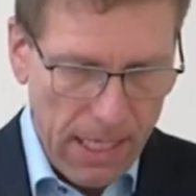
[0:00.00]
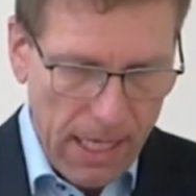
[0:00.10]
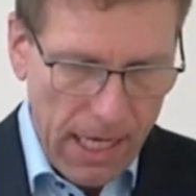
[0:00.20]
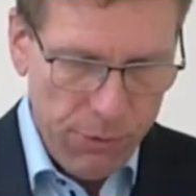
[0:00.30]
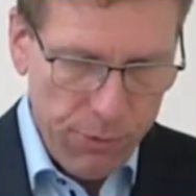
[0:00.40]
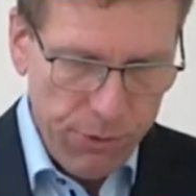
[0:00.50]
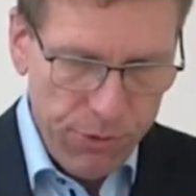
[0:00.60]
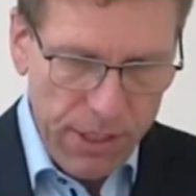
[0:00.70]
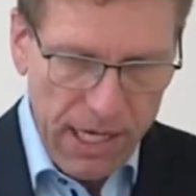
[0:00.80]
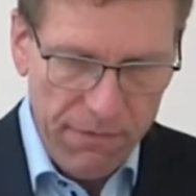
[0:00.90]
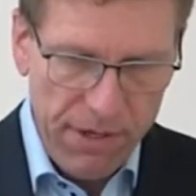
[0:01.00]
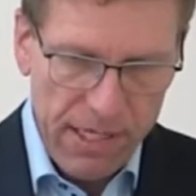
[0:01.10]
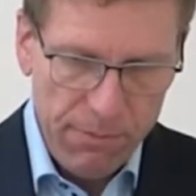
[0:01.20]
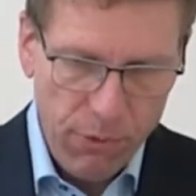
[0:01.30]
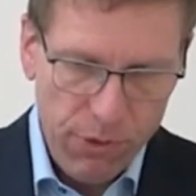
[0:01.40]
As we do not have any
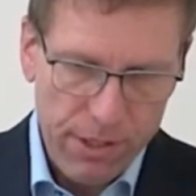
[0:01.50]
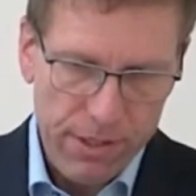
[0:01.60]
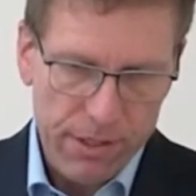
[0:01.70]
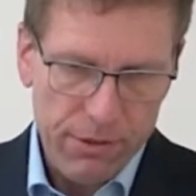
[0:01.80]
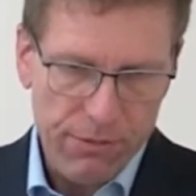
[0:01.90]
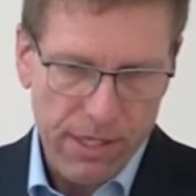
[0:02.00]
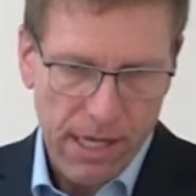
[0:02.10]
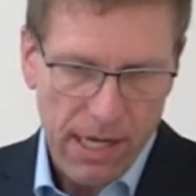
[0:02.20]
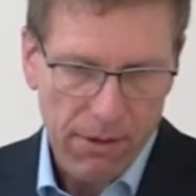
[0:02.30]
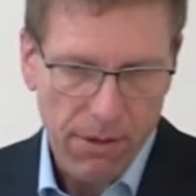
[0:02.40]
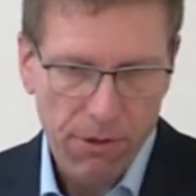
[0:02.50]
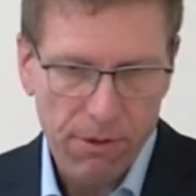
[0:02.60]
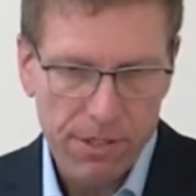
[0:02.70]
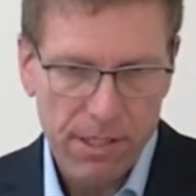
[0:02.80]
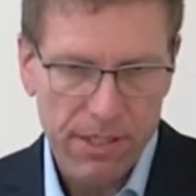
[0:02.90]
more to rely on
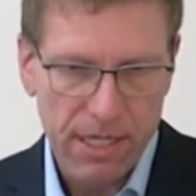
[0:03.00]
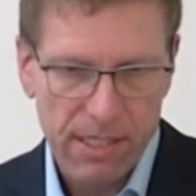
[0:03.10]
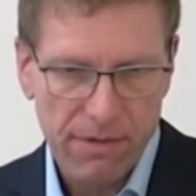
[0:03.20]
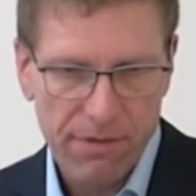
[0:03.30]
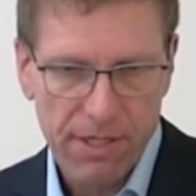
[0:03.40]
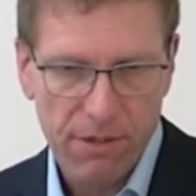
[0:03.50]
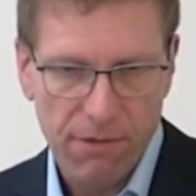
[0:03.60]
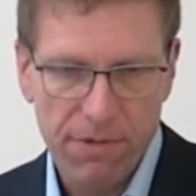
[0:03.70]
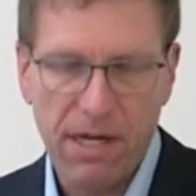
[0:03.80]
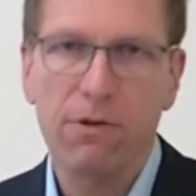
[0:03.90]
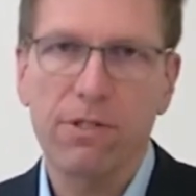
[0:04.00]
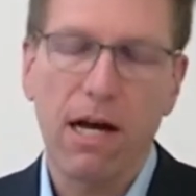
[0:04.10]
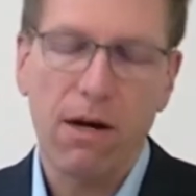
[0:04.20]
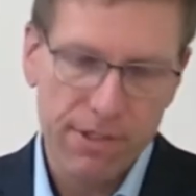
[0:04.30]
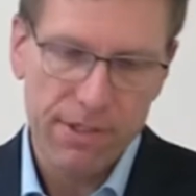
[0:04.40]
thermal conductivity of the outer
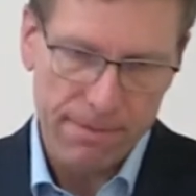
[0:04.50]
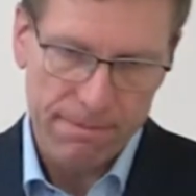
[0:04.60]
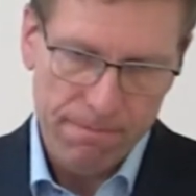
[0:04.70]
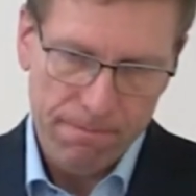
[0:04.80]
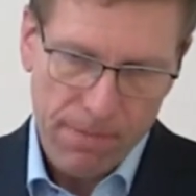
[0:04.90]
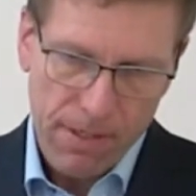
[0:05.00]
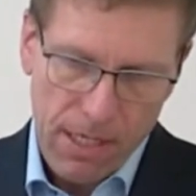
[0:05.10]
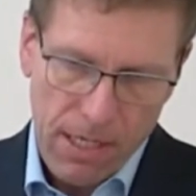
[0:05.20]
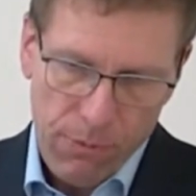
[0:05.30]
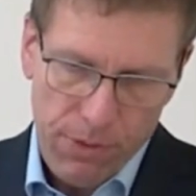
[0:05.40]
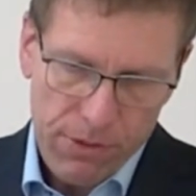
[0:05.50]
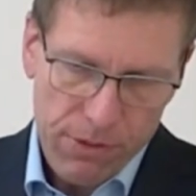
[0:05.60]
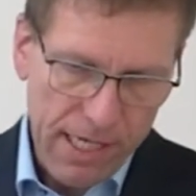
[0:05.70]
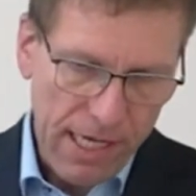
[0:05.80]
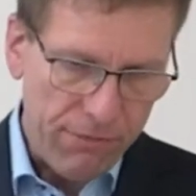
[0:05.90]
housing, we
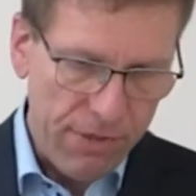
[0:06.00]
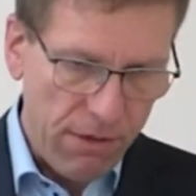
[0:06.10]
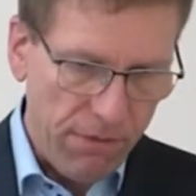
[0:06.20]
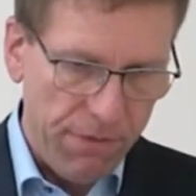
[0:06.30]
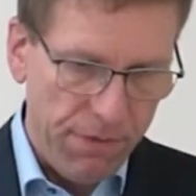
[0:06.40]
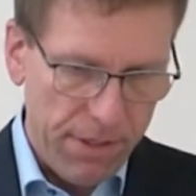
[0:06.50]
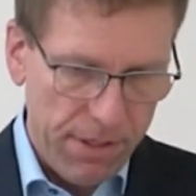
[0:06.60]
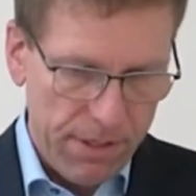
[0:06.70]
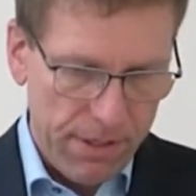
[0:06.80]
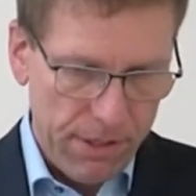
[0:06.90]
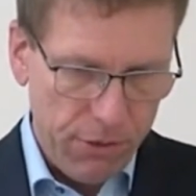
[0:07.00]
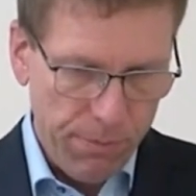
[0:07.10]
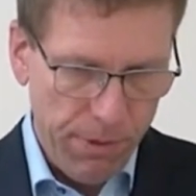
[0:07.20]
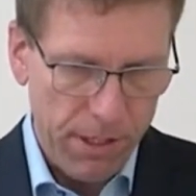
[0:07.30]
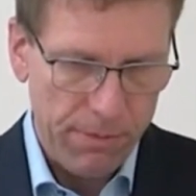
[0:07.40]
could get rid of the
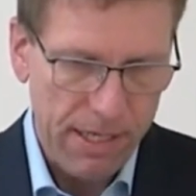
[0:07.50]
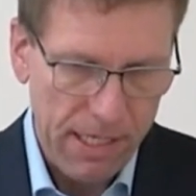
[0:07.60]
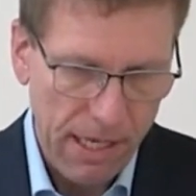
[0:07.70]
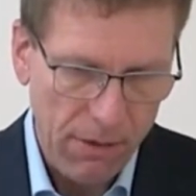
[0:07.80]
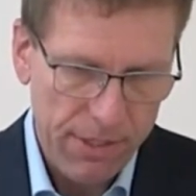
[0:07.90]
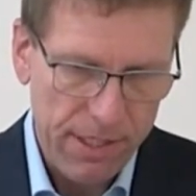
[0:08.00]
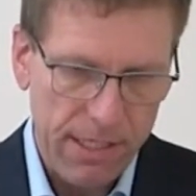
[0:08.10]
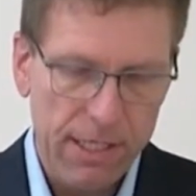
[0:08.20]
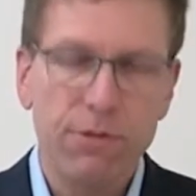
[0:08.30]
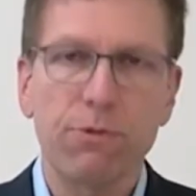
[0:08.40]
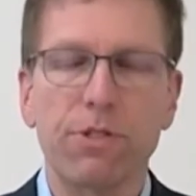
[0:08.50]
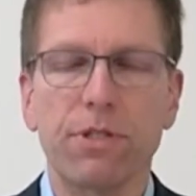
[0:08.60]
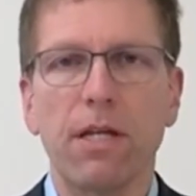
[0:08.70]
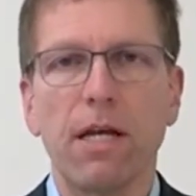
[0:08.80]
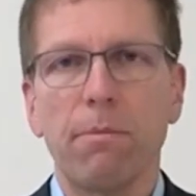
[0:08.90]
two-part metal housing and use
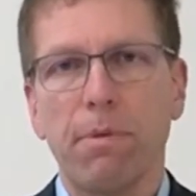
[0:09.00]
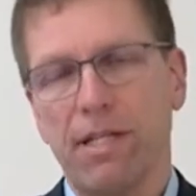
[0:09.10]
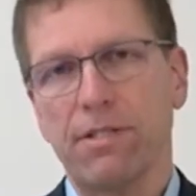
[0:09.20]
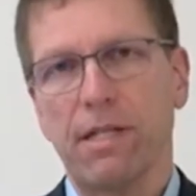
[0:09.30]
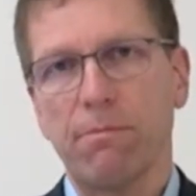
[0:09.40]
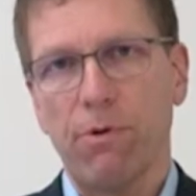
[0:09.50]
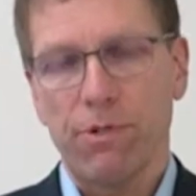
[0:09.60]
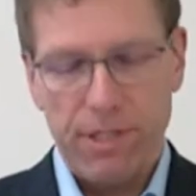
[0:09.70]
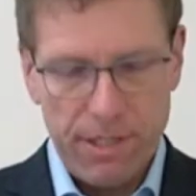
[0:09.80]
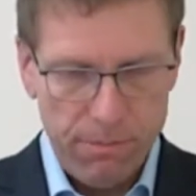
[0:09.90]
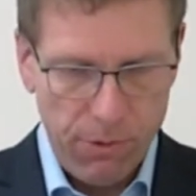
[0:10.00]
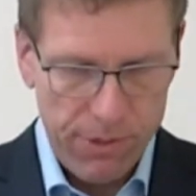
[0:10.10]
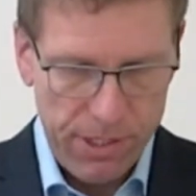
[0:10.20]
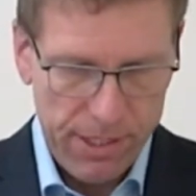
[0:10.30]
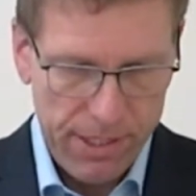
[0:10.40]
plastic mold
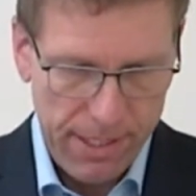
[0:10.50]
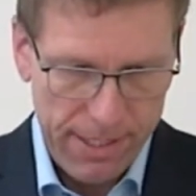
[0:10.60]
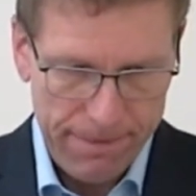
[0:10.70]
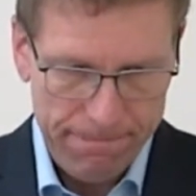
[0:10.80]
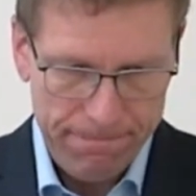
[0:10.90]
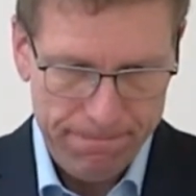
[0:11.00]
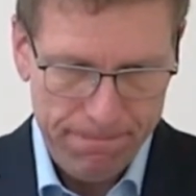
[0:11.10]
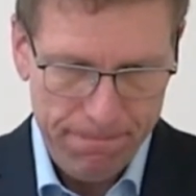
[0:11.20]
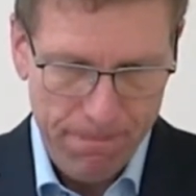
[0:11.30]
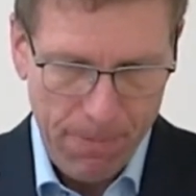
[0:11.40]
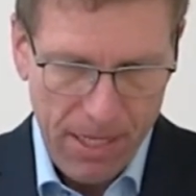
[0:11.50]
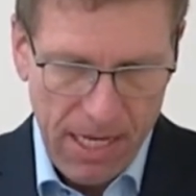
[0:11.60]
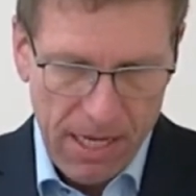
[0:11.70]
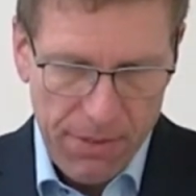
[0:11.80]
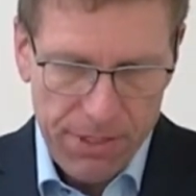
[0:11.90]
instead.
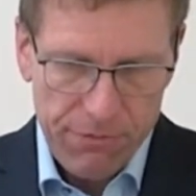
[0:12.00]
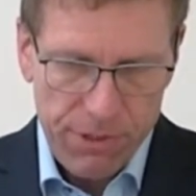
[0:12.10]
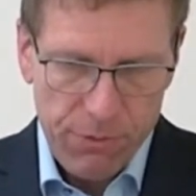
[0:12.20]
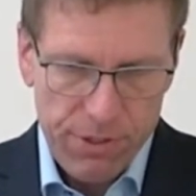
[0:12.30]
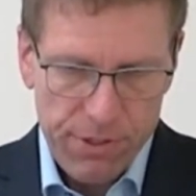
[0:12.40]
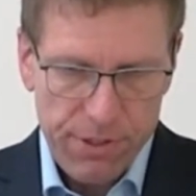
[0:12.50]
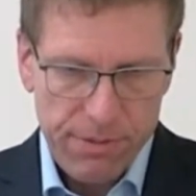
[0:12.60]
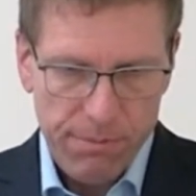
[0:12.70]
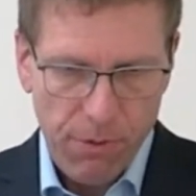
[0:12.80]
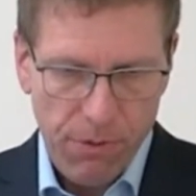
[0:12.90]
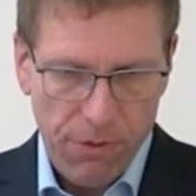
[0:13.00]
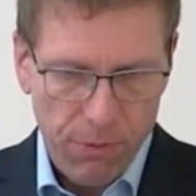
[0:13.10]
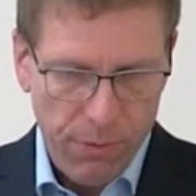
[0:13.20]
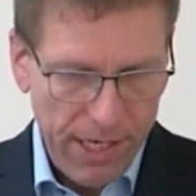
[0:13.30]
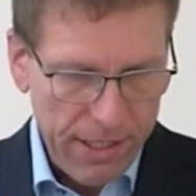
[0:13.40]
This reduces both
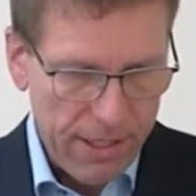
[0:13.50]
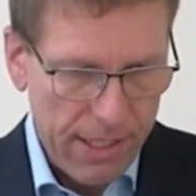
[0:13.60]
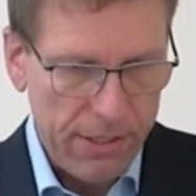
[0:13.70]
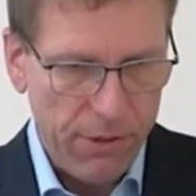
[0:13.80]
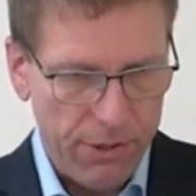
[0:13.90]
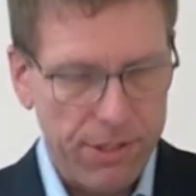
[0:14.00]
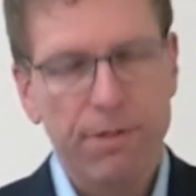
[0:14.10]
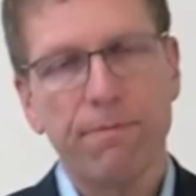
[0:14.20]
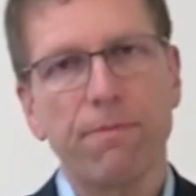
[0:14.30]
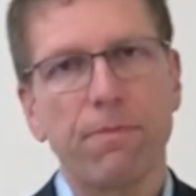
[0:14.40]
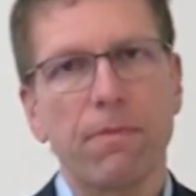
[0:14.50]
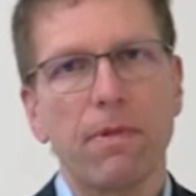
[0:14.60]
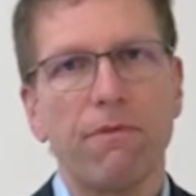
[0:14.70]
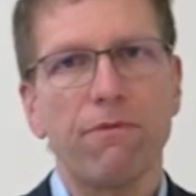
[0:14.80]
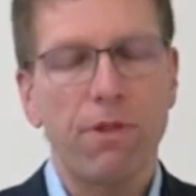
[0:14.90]
weight and cost.
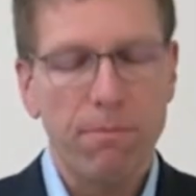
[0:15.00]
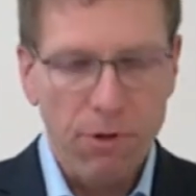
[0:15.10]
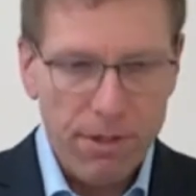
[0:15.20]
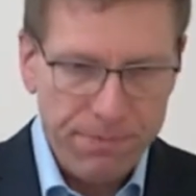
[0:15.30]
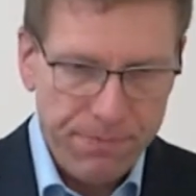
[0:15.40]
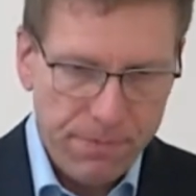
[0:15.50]
Furthermore,